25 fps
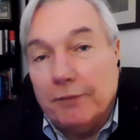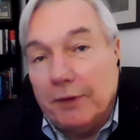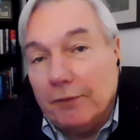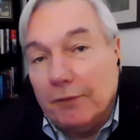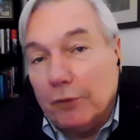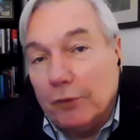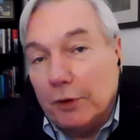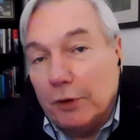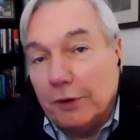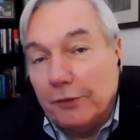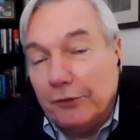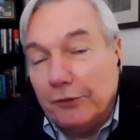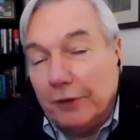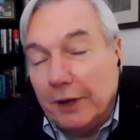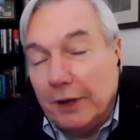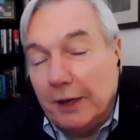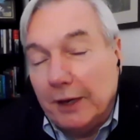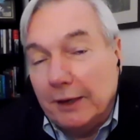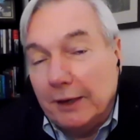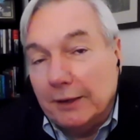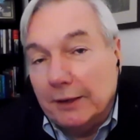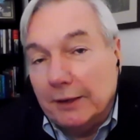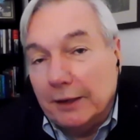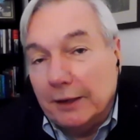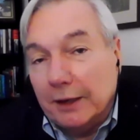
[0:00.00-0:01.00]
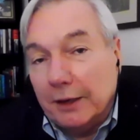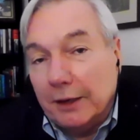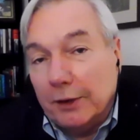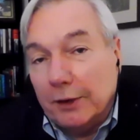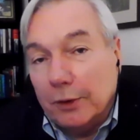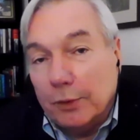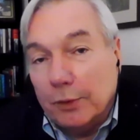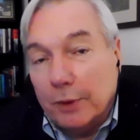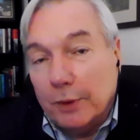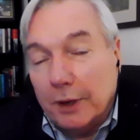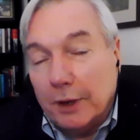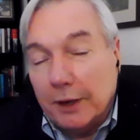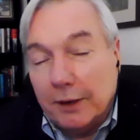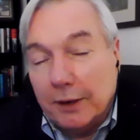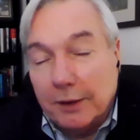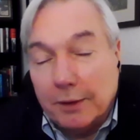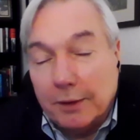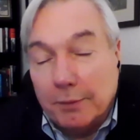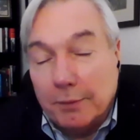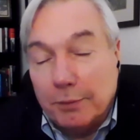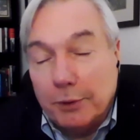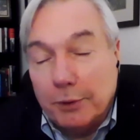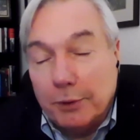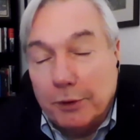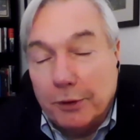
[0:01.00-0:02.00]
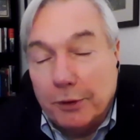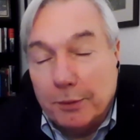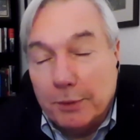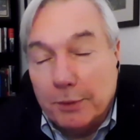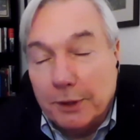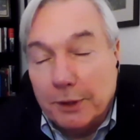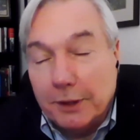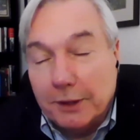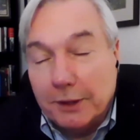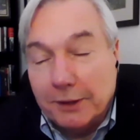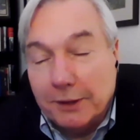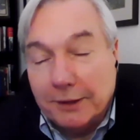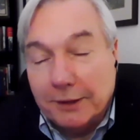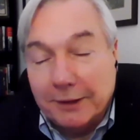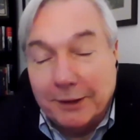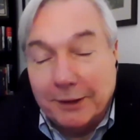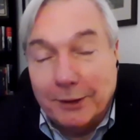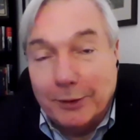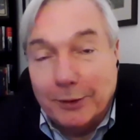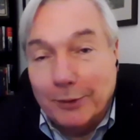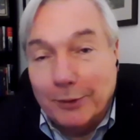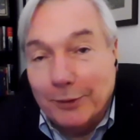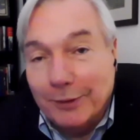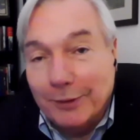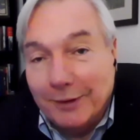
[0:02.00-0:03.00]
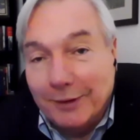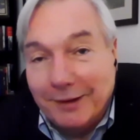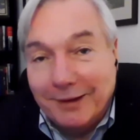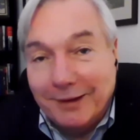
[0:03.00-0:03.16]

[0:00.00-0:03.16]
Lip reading: I've already said it, and I don't want to appear to be, you know,